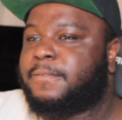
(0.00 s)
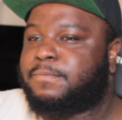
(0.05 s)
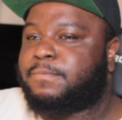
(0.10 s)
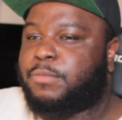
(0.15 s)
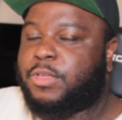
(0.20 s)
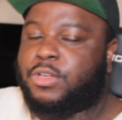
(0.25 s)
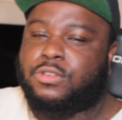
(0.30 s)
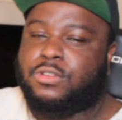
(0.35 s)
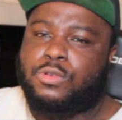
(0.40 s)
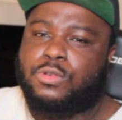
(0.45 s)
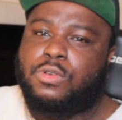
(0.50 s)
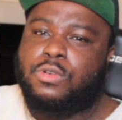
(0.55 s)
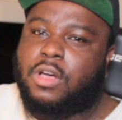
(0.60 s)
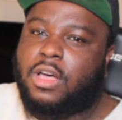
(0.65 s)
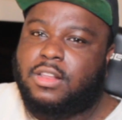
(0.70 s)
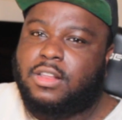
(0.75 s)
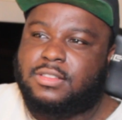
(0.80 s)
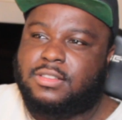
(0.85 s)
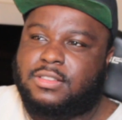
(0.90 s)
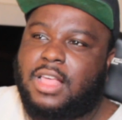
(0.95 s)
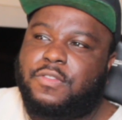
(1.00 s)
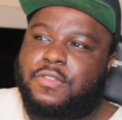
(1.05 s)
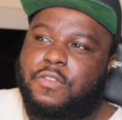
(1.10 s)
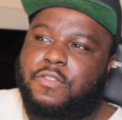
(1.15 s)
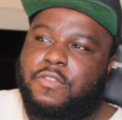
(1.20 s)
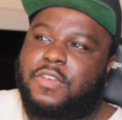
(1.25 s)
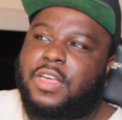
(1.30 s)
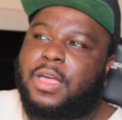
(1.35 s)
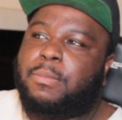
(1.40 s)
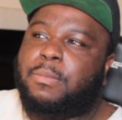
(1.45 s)
Because Hawkeye doesn't have a
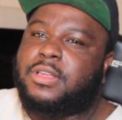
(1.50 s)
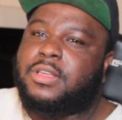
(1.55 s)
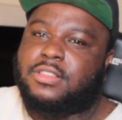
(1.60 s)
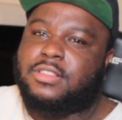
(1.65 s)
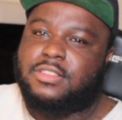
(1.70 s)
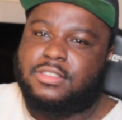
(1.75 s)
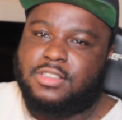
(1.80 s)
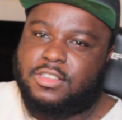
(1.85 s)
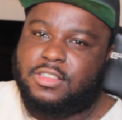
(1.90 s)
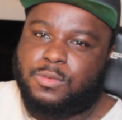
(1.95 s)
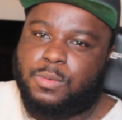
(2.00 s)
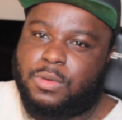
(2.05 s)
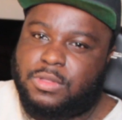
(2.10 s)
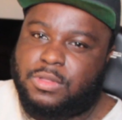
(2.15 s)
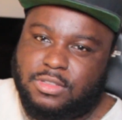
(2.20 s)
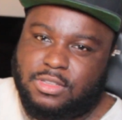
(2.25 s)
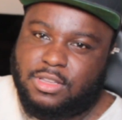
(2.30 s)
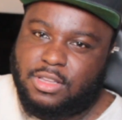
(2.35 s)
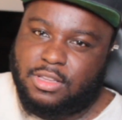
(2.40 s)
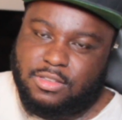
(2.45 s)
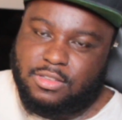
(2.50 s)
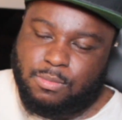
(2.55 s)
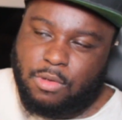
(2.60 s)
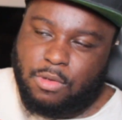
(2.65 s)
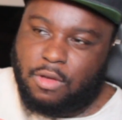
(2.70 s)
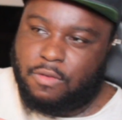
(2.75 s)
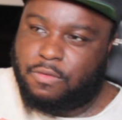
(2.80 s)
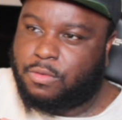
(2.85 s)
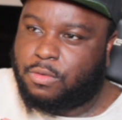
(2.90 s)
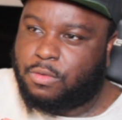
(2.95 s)
family in the 616
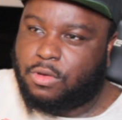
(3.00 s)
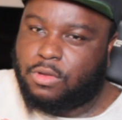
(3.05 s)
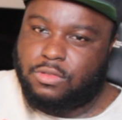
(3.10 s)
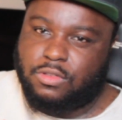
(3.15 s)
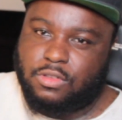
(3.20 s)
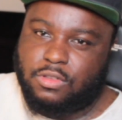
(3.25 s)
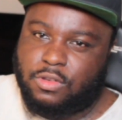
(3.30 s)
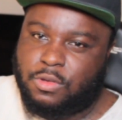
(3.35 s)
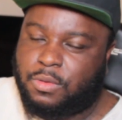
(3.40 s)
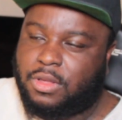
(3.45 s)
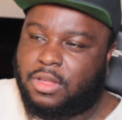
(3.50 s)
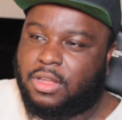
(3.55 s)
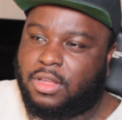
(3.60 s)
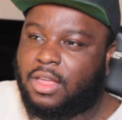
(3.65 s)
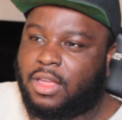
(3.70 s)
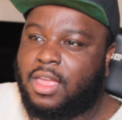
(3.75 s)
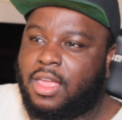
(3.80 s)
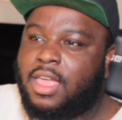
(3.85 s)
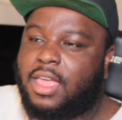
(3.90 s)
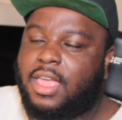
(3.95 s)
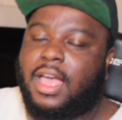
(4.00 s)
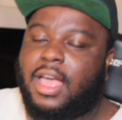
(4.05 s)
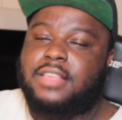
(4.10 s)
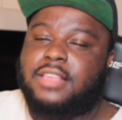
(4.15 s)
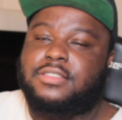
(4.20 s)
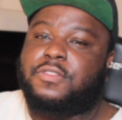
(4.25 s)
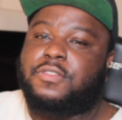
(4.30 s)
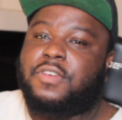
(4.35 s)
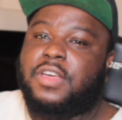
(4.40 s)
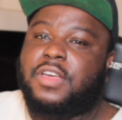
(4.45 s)
Marvel continuity. He
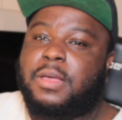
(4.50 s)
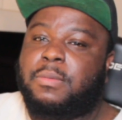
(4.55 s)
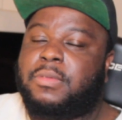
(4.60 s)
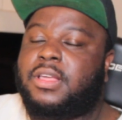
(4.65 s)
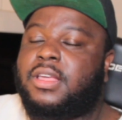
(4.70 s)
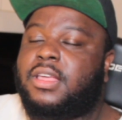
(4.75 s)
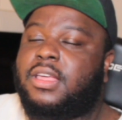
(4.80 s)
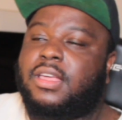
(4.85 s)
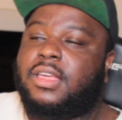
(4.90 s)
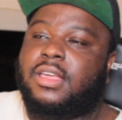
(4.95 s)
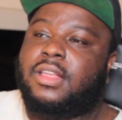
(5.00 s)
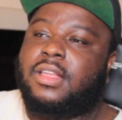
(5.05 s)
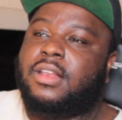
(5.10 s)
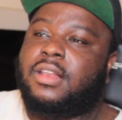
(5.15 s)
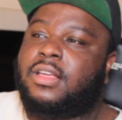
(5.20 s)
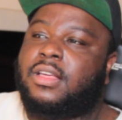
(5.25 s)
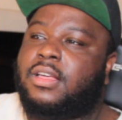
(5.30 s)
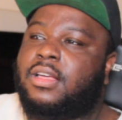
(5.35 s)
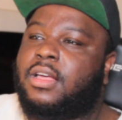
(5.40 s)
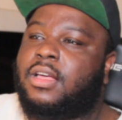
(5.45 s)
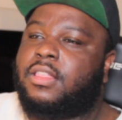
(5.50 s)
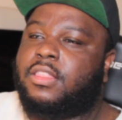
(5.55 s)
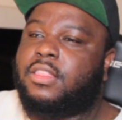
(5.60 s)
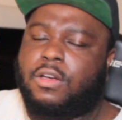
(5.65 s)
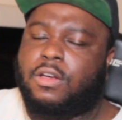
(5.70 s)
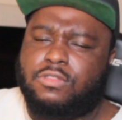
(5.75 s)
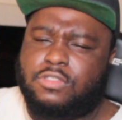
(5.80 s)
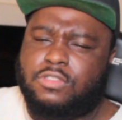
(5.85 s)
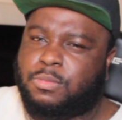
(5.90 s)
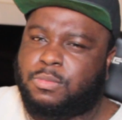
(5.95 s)
has a family in uh, the
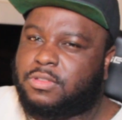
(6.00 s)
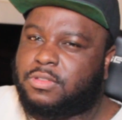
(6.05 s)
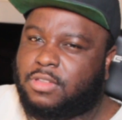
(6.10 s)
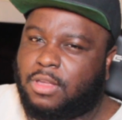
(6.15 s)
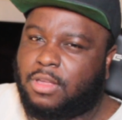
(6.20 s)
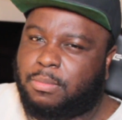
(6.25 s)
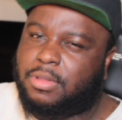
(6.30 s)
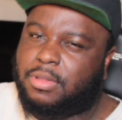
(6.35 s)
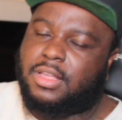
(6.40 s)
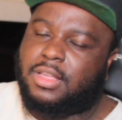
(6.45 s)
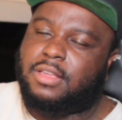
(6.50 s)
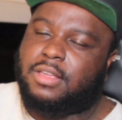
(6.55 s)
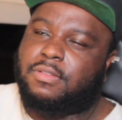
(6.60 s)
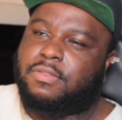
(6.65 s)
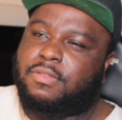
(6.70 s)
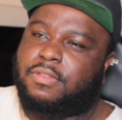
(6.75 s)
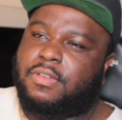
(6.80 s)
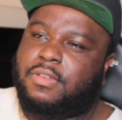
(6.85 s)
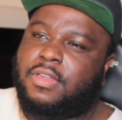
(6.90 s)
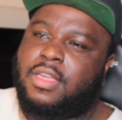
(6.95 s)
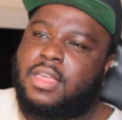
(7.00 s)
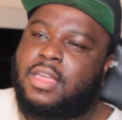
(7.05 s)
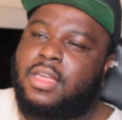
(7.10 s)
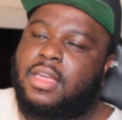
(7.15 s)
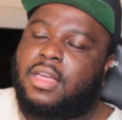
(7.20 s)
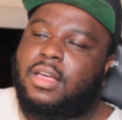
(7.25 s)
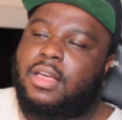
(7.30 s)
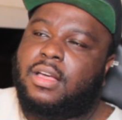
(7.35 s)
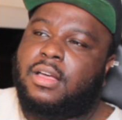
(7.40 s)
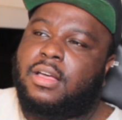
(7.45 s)
Ultimates, I believe,
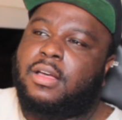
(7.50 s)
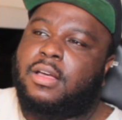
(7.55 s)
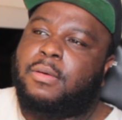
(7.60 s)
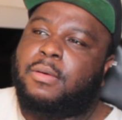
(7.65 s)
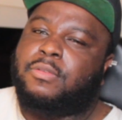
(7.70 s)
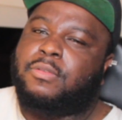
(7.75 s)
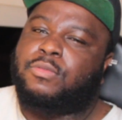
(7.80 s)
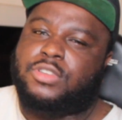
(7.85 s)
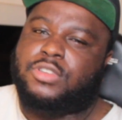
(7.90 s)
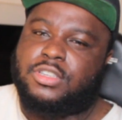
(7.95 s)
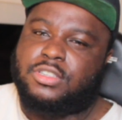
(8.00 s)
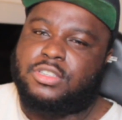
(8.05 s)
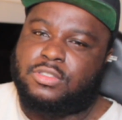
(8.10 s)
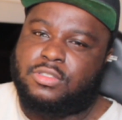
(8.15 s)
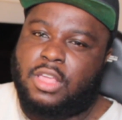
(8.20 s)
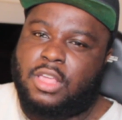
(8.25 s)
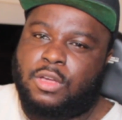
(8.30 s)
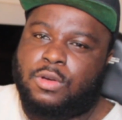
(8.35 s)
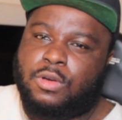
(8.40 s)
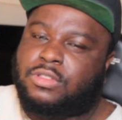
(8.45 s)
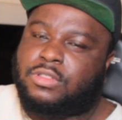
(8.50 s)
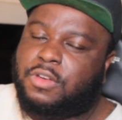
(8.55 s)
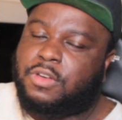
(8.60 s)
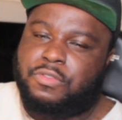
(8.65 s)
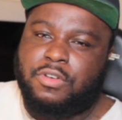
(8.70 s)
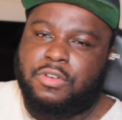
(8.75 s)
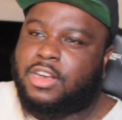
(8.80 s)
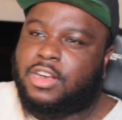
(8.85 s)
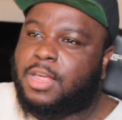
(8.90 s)
uh, which is they got different